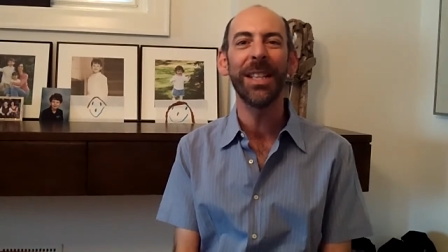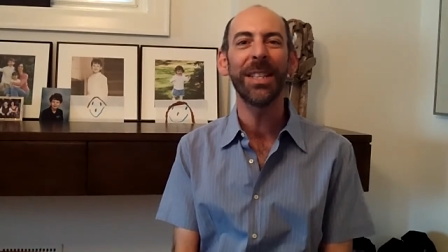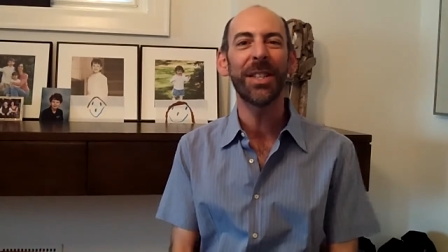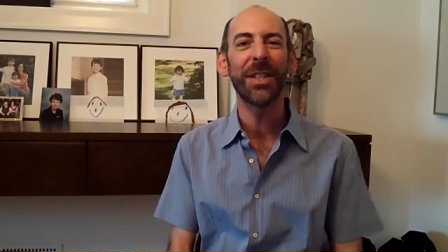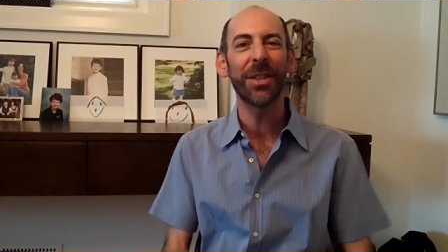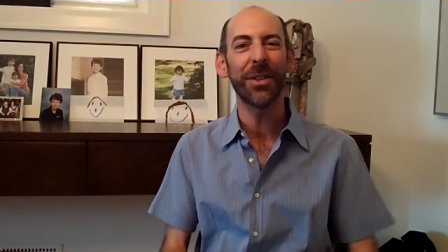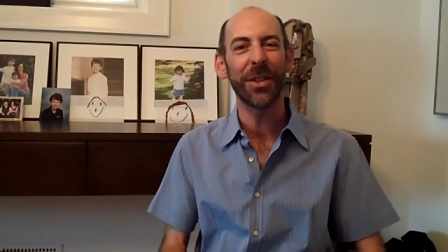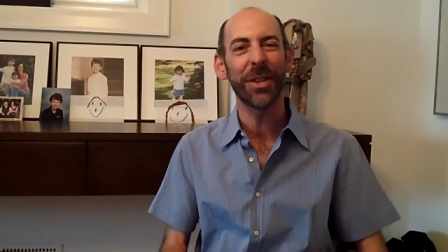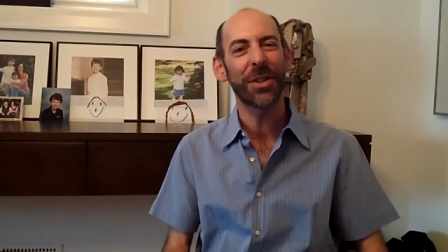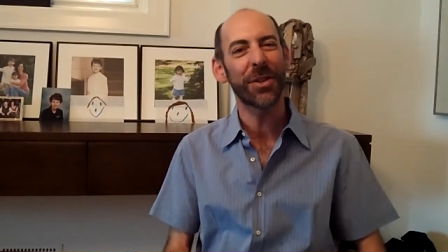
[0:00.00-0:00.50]

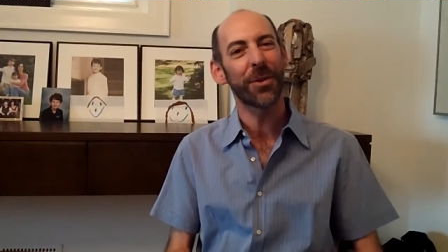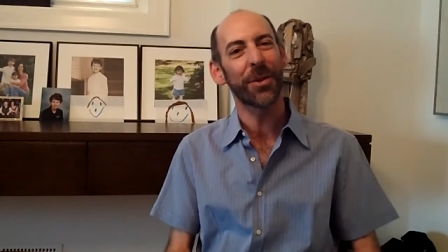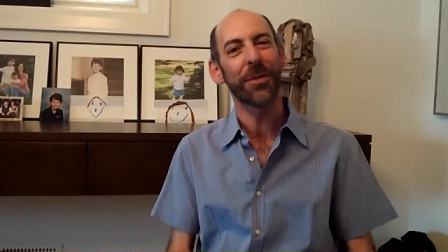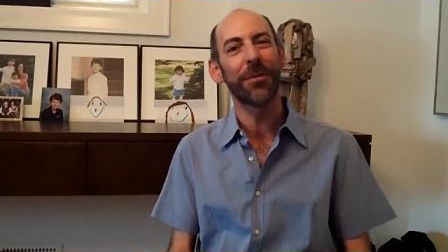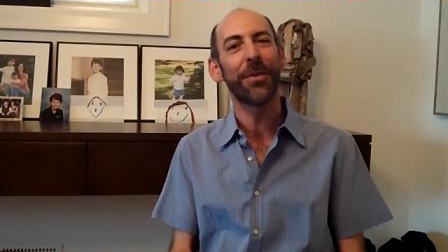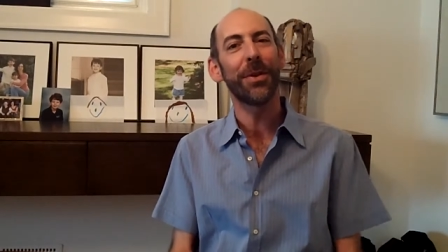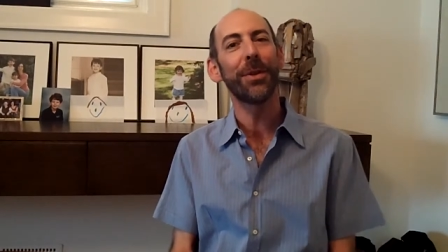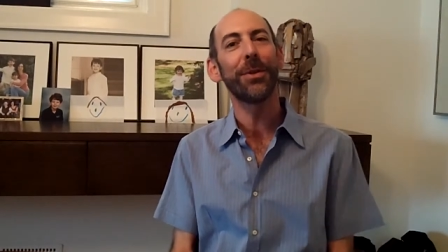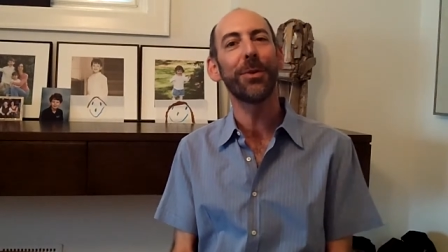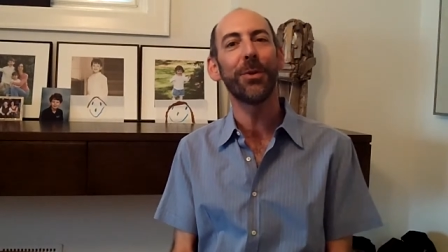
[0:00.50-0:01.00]
instantly sort
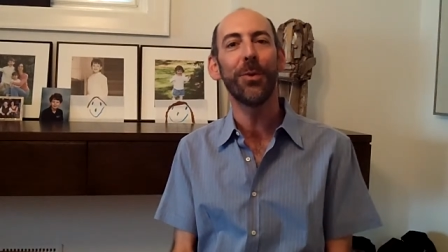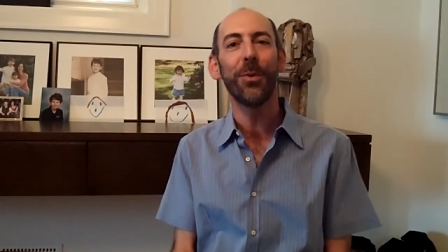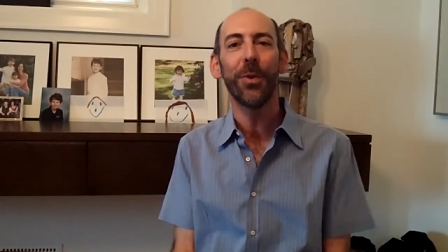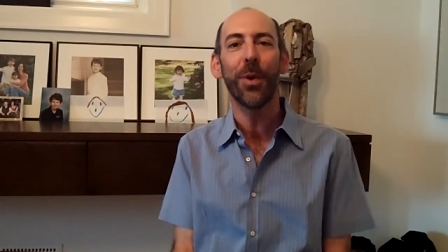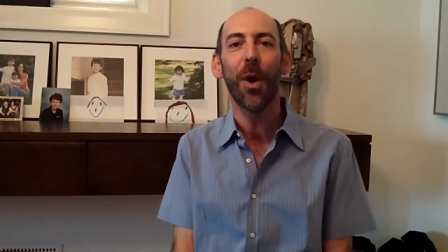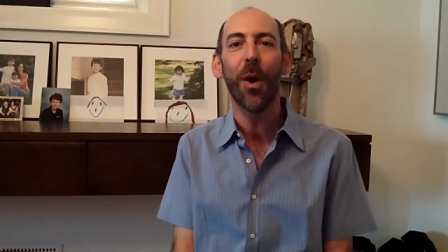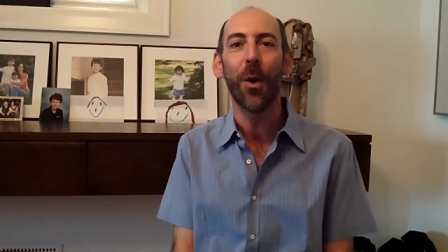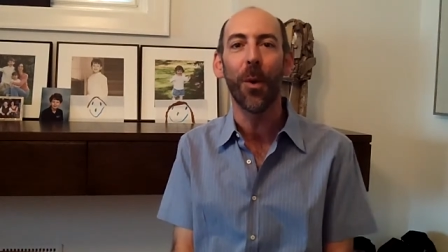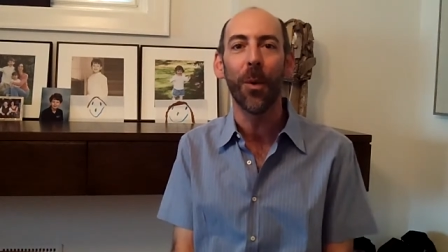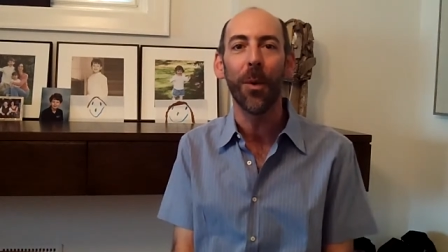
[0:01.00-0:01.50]
of feel you
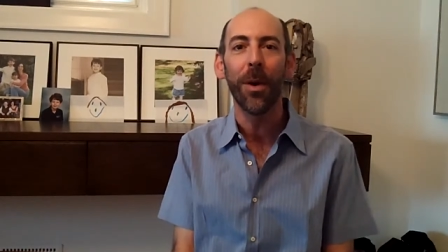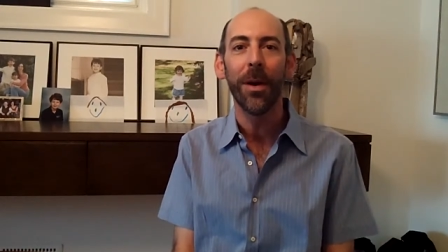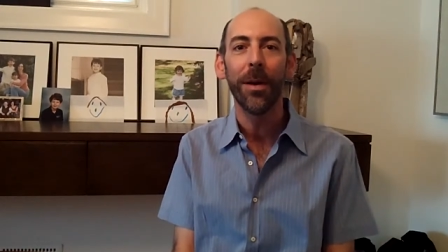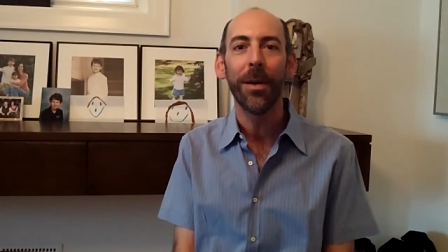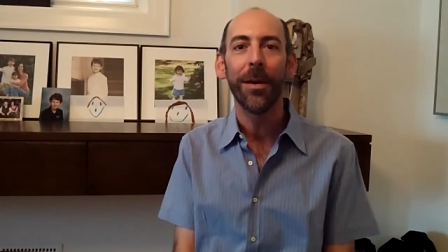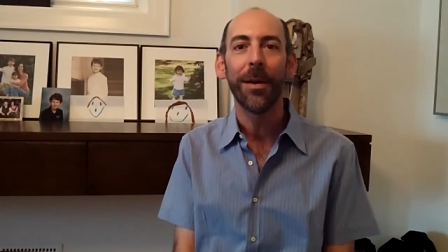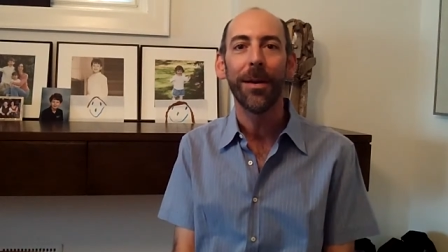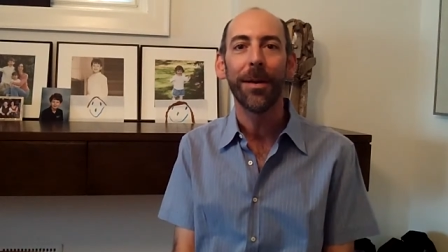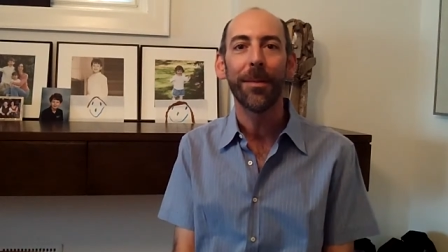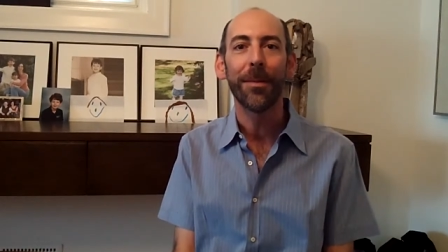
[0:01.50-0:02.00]
know,
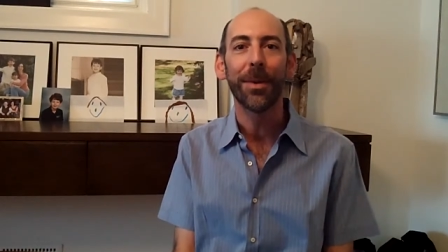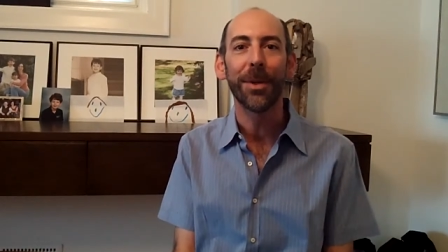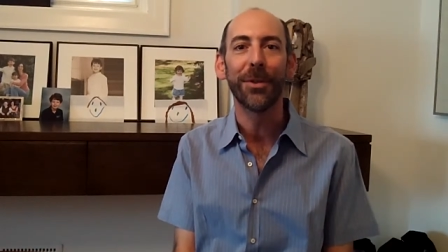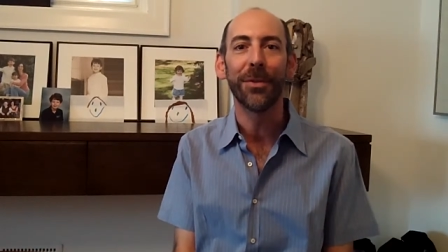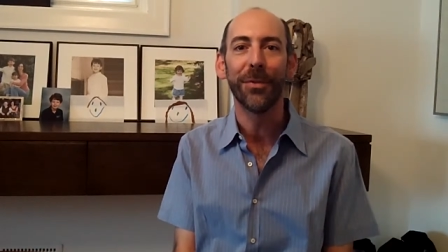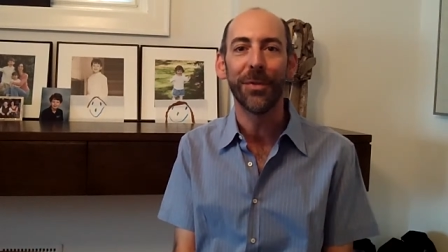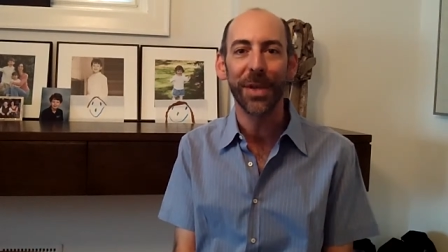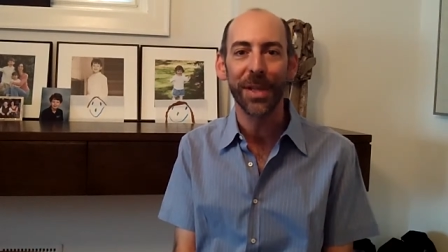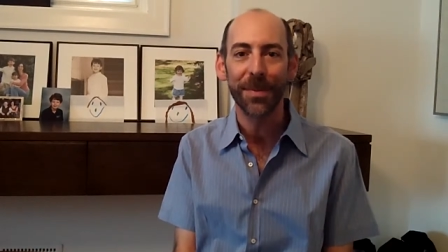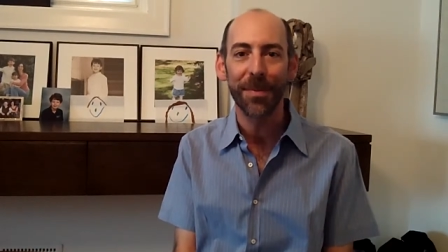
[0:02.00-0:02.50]
but
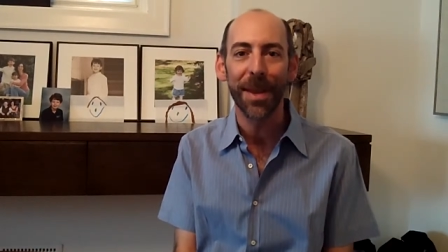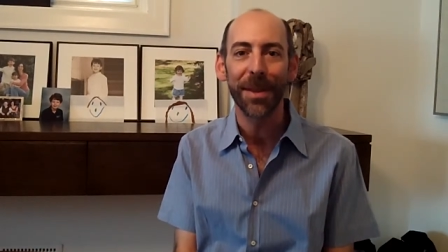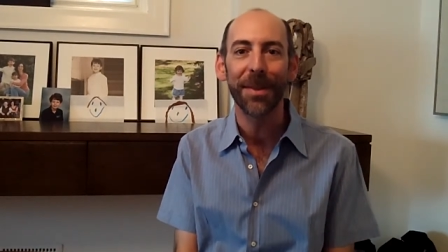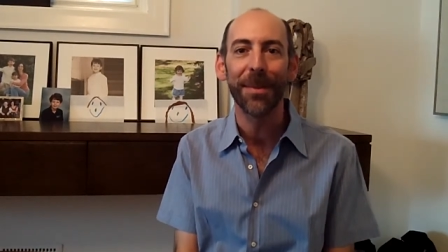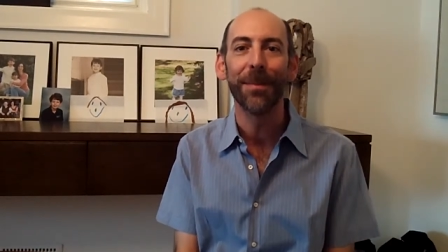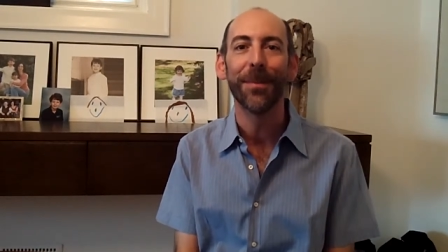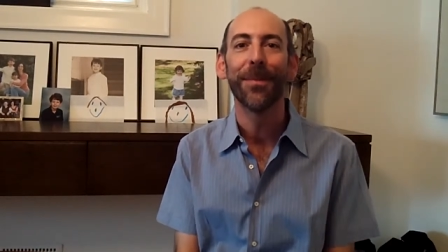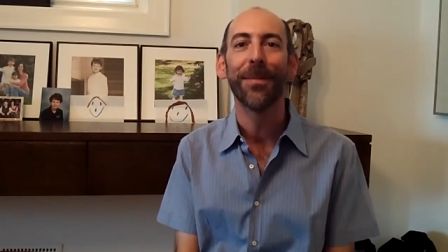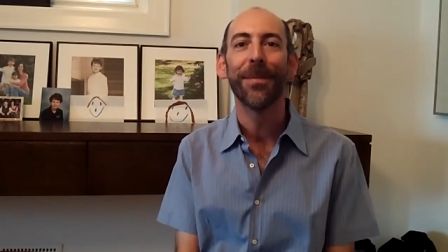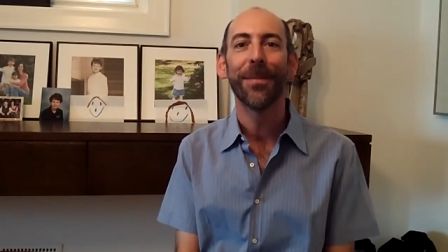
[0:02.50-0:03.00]
yeah. you've just
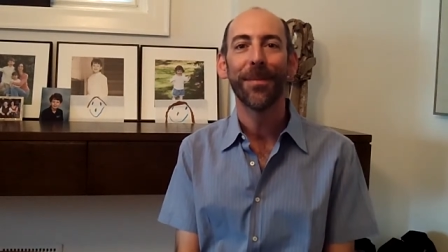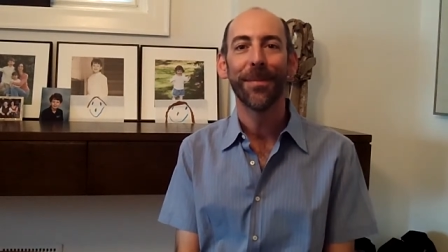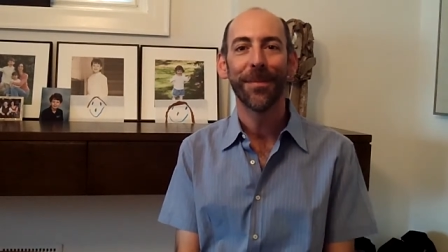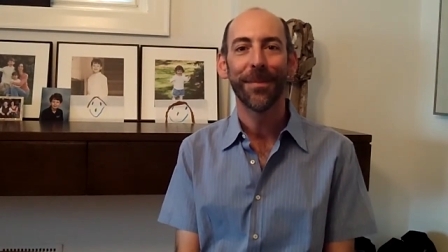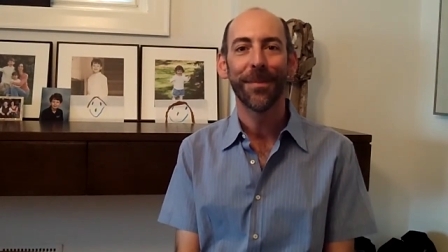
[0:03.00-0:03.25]
met them.